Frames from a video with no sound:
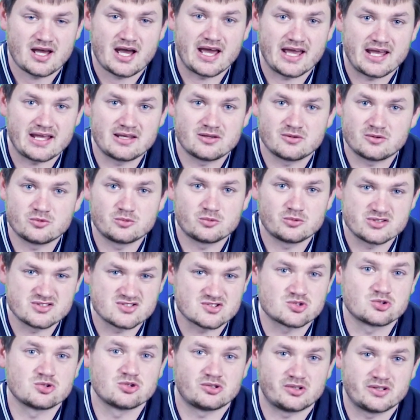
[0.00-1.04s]
I
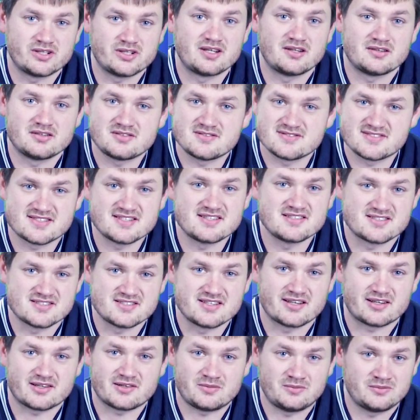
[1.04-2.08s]
was truly
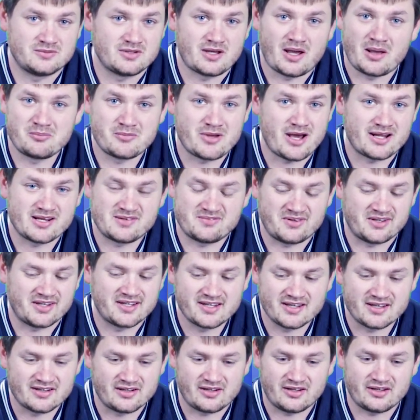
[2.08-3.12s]
seasick. I'm not even
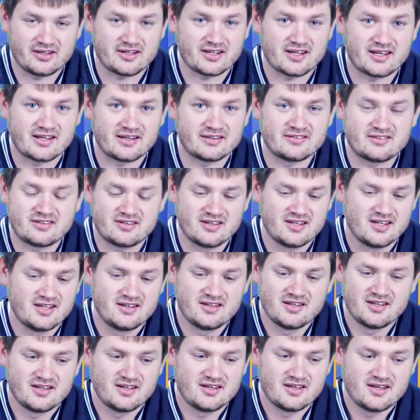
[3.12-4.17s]
kidding. And
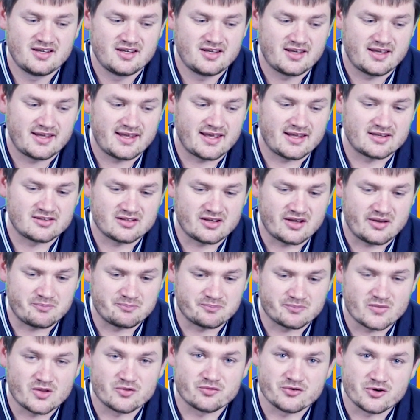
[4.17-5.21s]

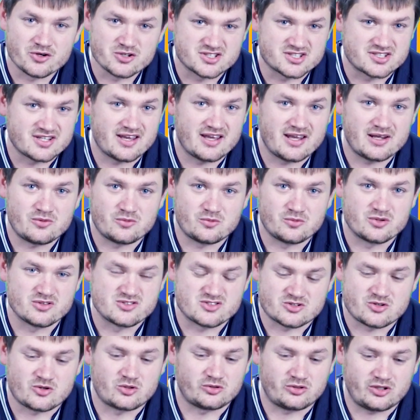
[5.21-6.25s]
the first day
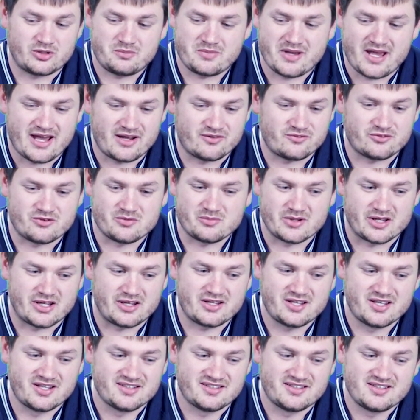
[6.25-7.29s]
was totally bad for me.